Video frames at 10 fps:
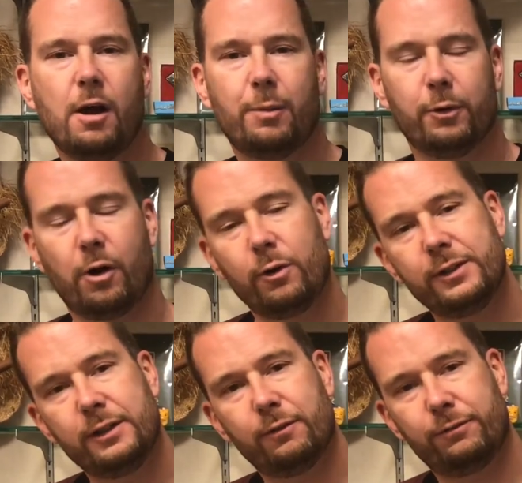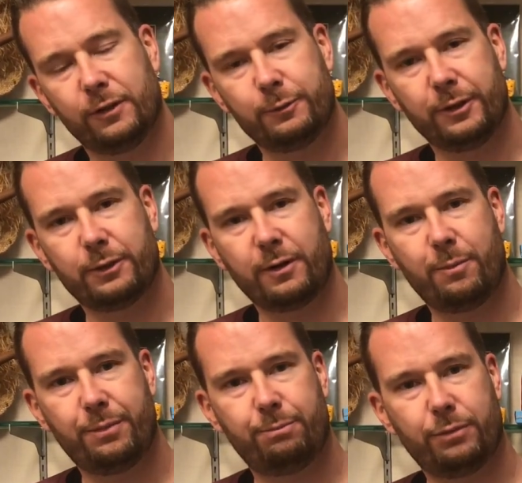But we always need to first make sure we have
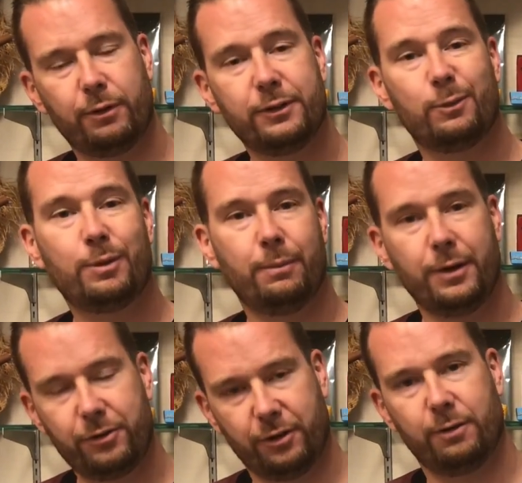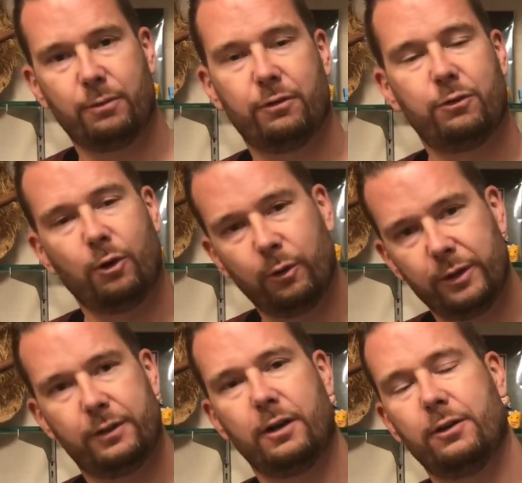parental permission before we
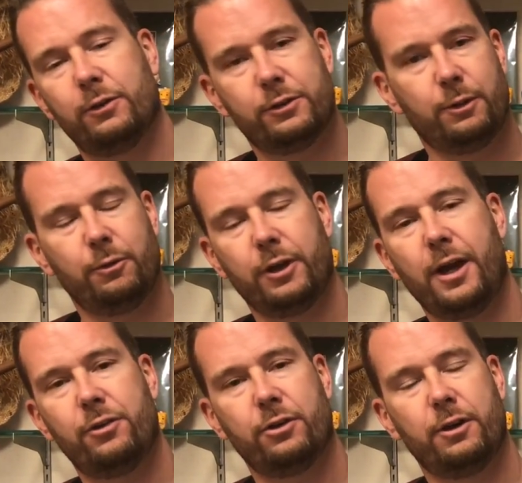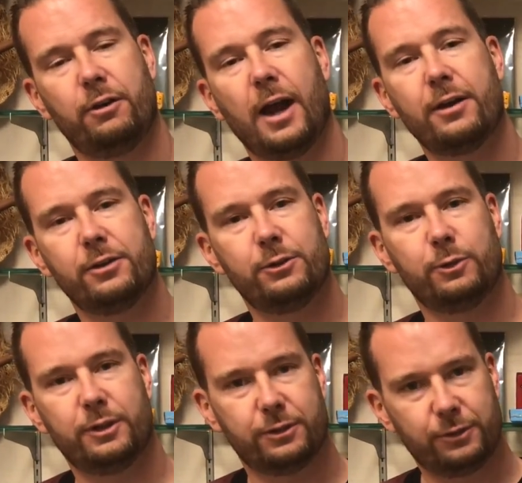start those communication interactions
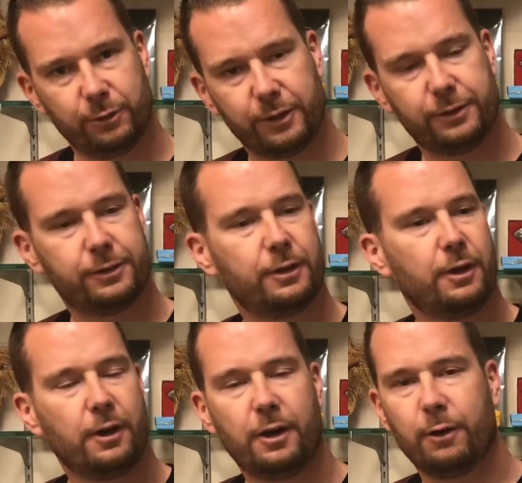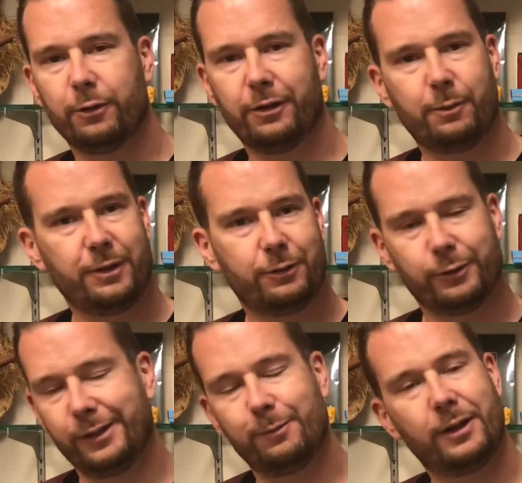with the students, whether it be
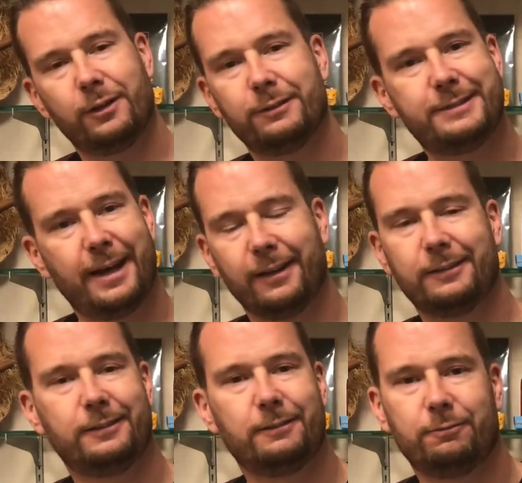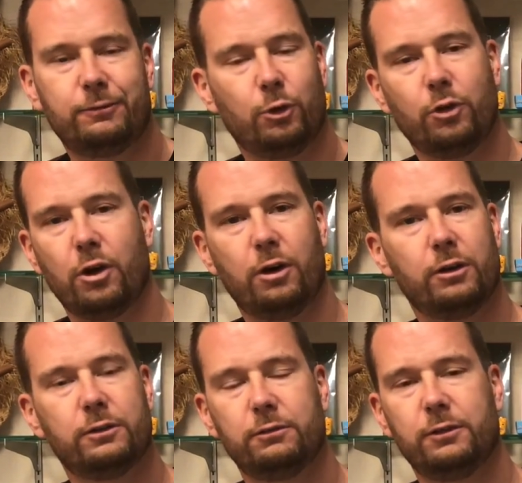through email, text, phone call,